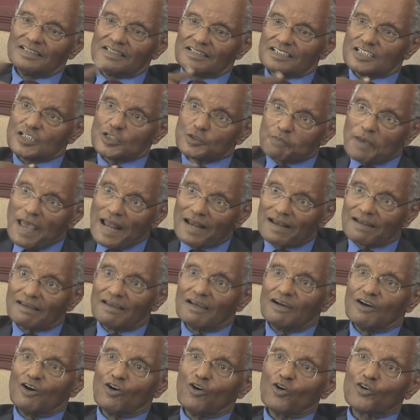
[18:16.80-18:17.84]
dispel
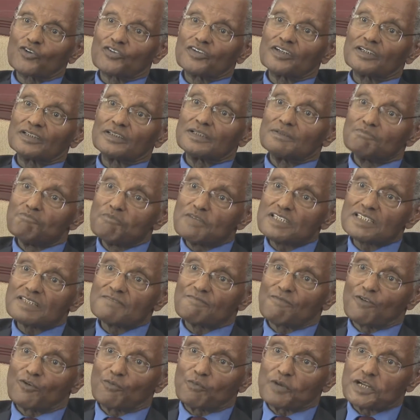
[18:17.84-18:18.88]
all the
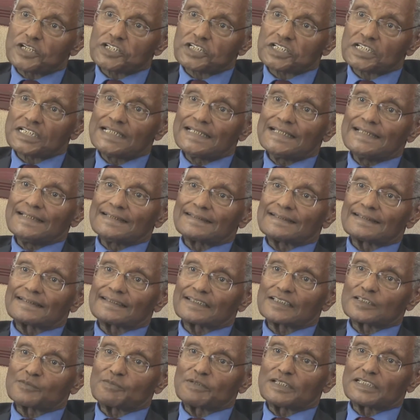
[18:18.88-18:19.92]
misinformation that
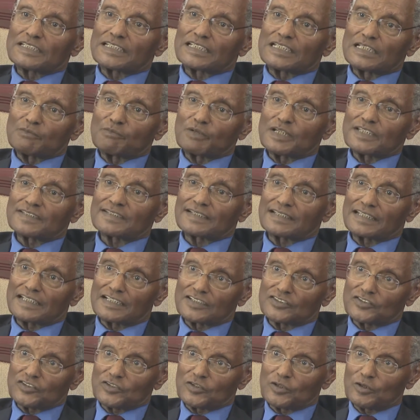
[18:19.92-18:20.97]
has been taking place
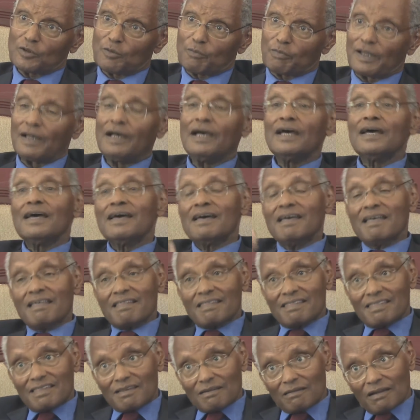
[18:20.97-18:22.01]
against Ethiopia.
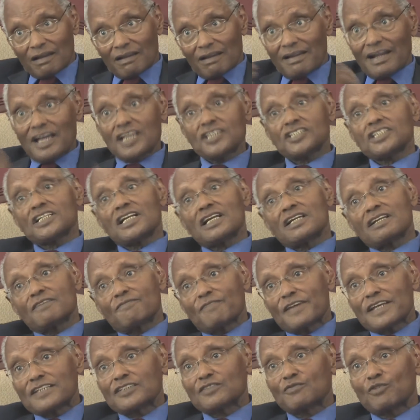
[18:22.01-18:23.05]
The National
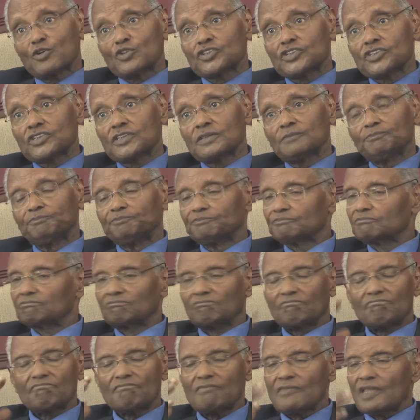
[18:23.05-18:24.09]
Defense Forces
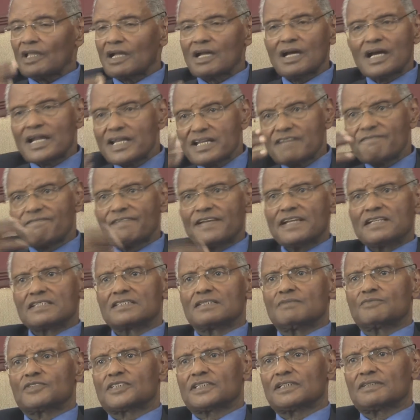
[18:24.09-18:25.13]
can defend
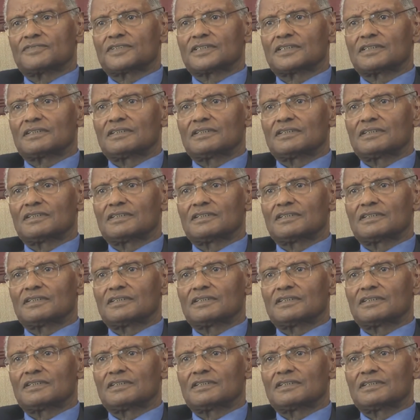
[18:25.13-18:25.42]
themselves.